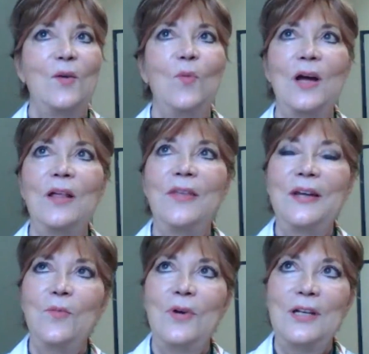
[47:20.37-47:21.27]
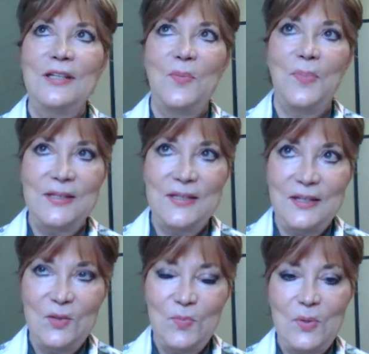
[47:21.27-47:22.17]
Well, then it winds up I
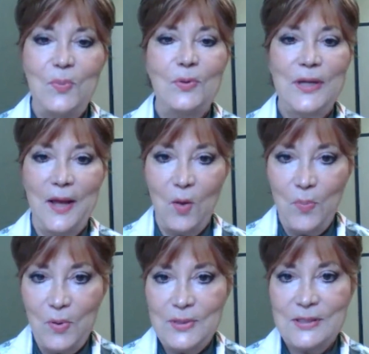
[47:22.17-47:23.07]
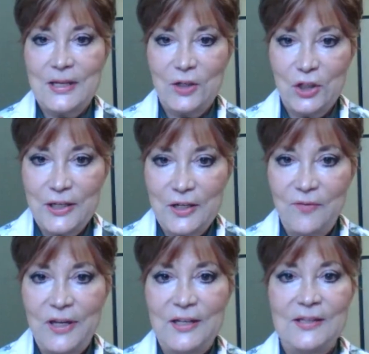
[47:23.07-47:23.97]
send him people to help him as
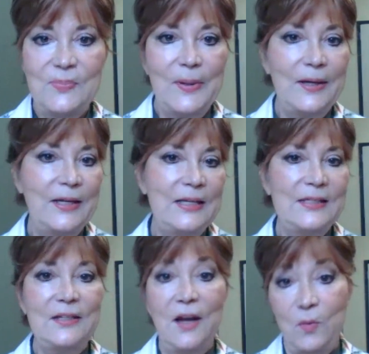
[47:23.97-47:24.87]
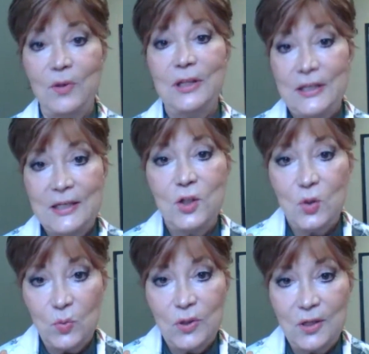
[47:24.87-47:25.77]
legislative aides, but he said, I really need
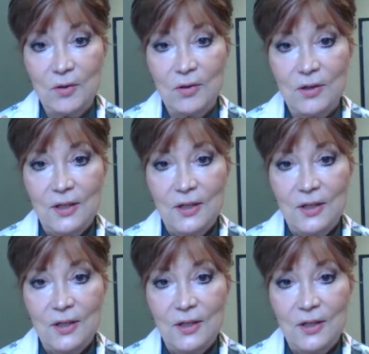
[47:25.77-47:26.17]
you here.